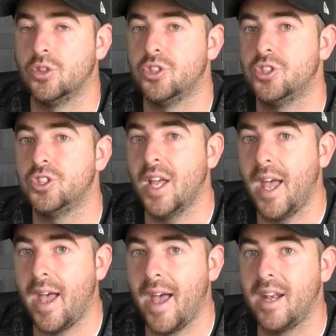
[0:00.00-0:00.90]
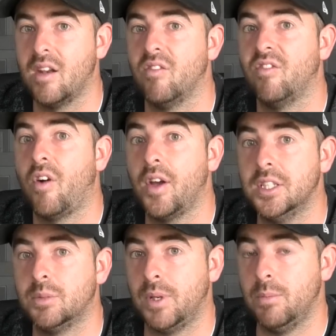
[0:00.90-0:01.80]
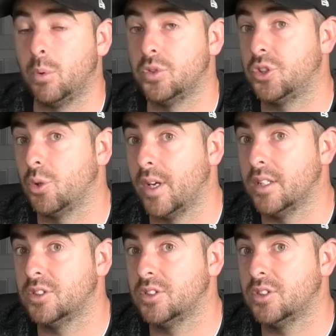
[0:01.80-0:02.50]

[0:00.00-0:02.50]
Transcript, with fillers: share and invite people to it.